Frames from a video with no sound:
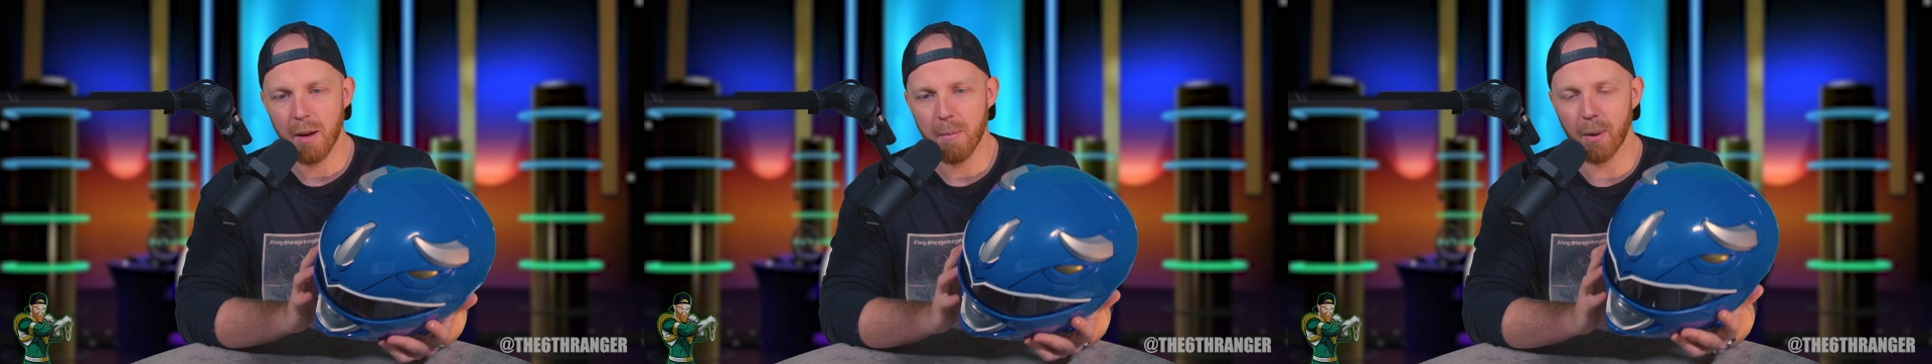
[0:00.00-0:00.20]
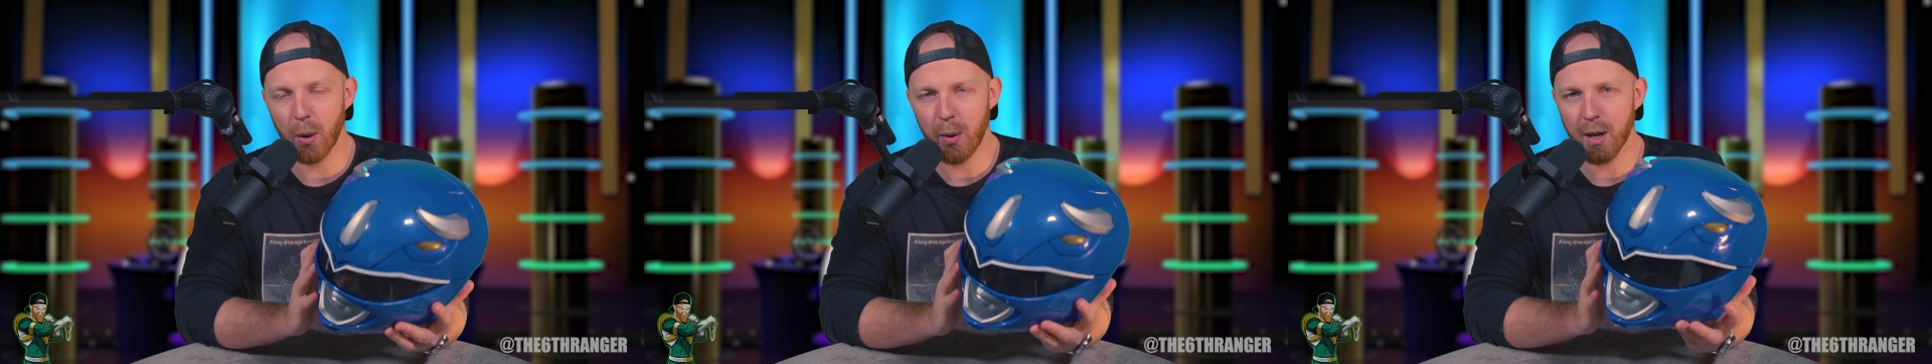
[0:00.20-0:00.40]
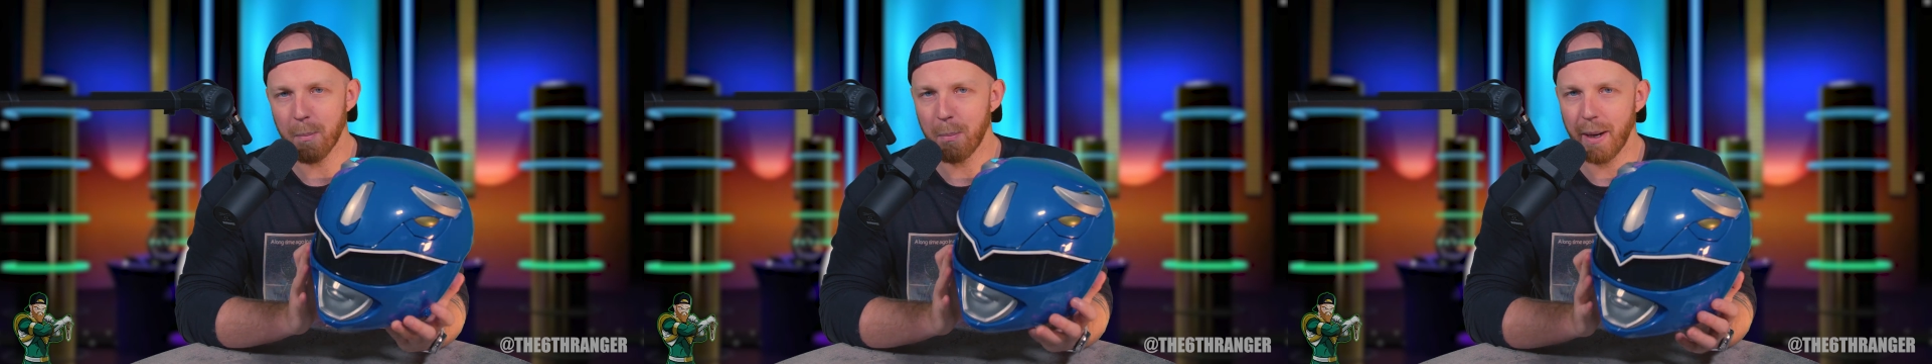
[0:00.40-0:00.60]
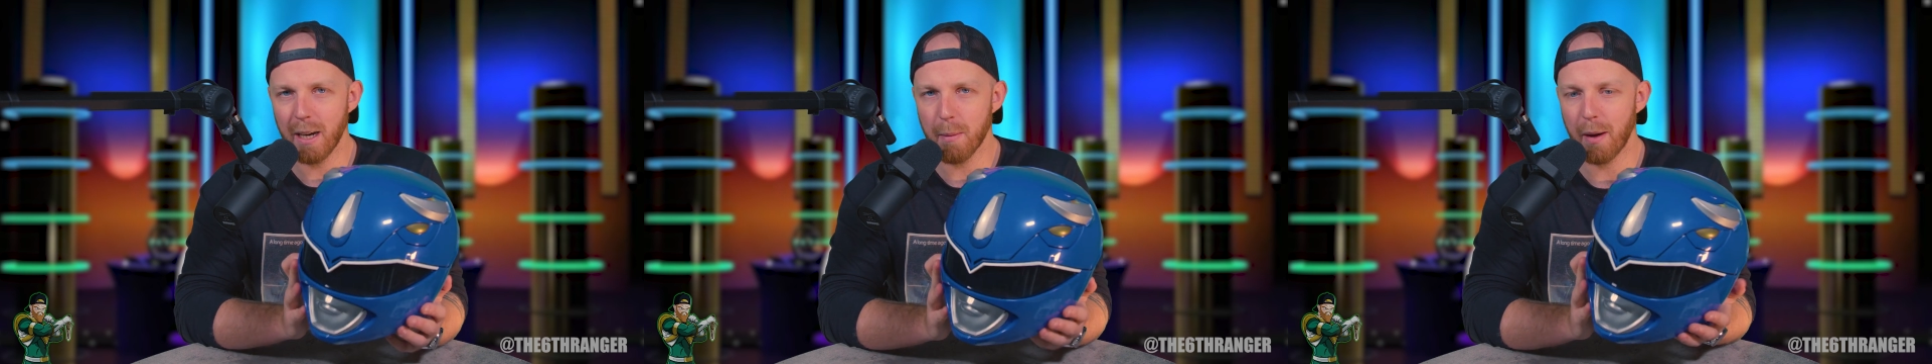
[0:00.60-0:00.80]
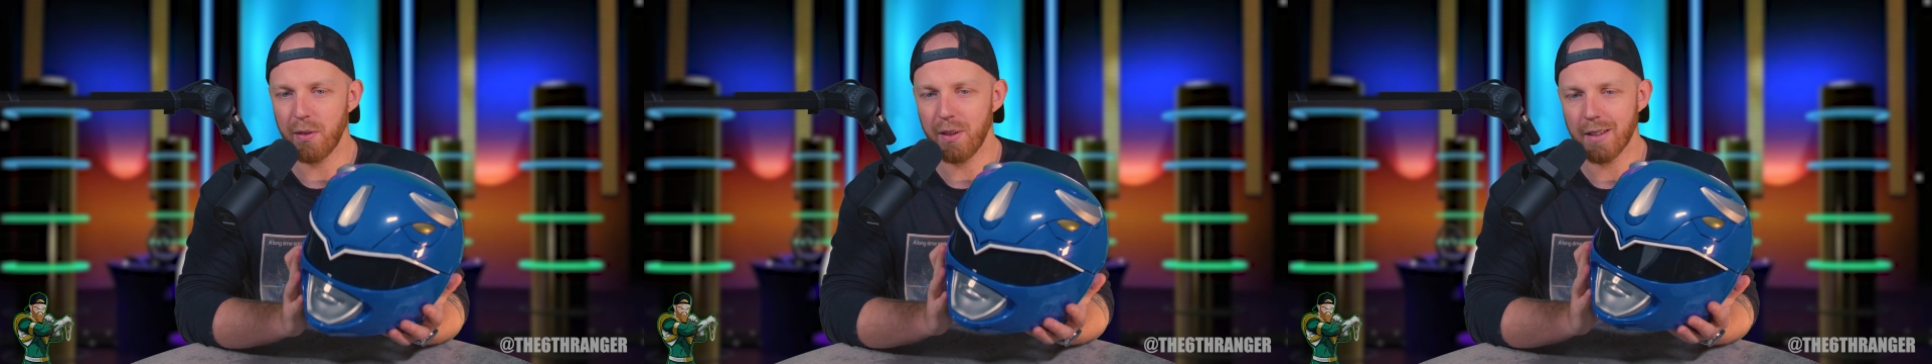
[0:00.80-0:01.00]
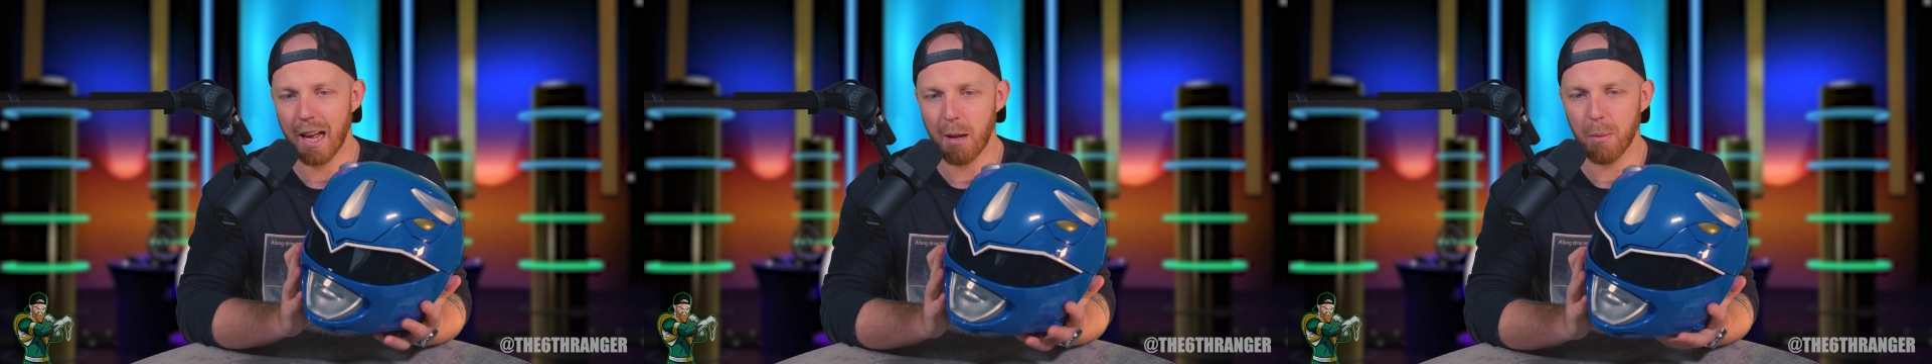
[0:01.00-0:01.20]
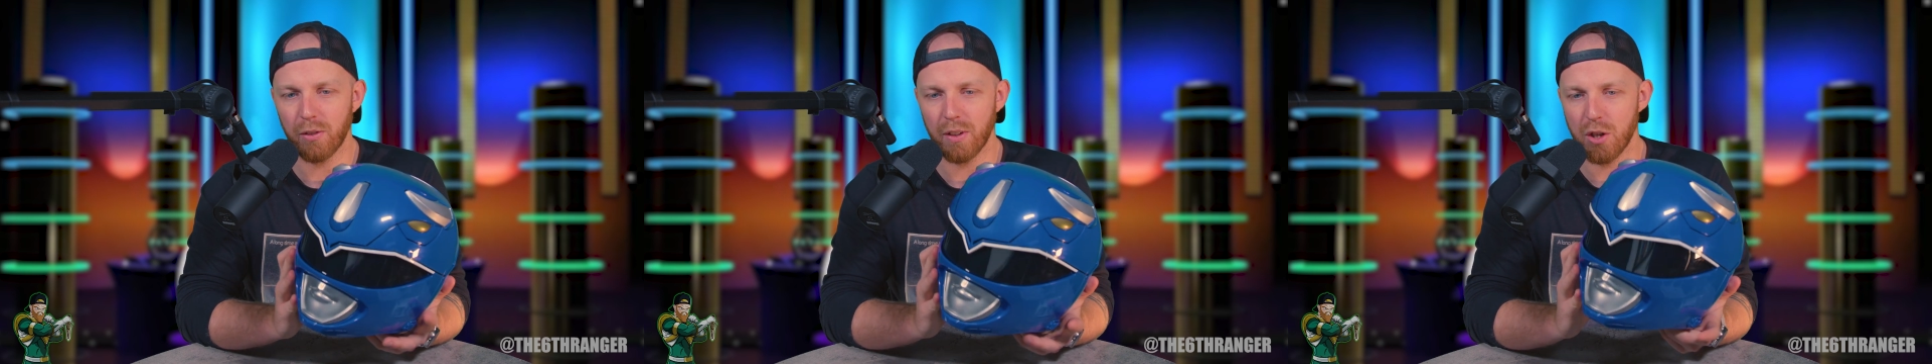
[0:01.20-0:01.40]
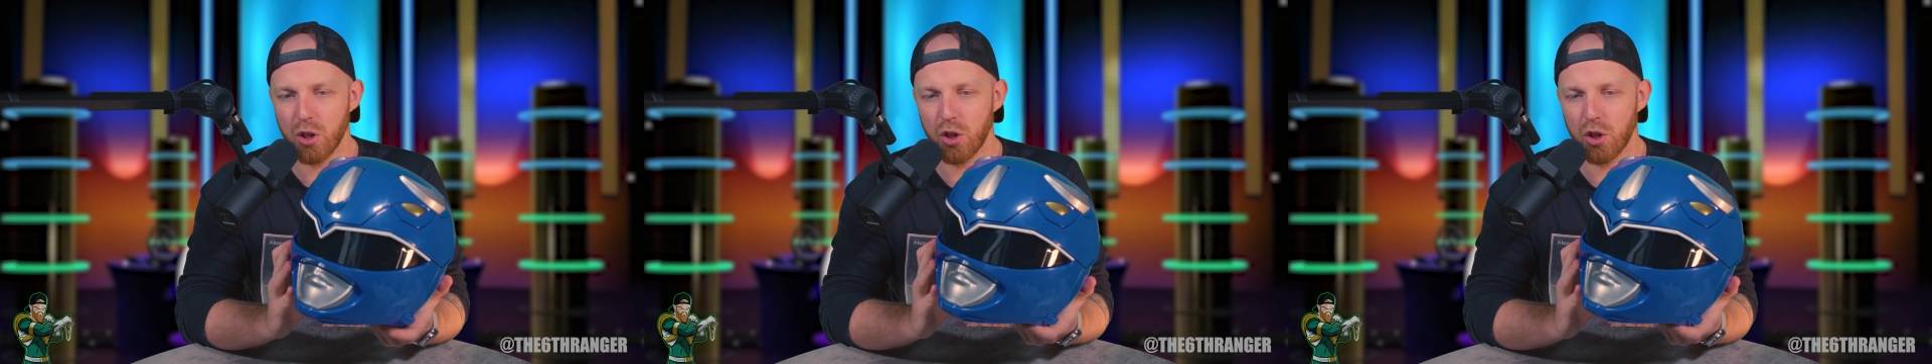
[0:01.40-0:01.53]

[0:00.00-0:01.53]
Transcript: My only complaint about these helmets in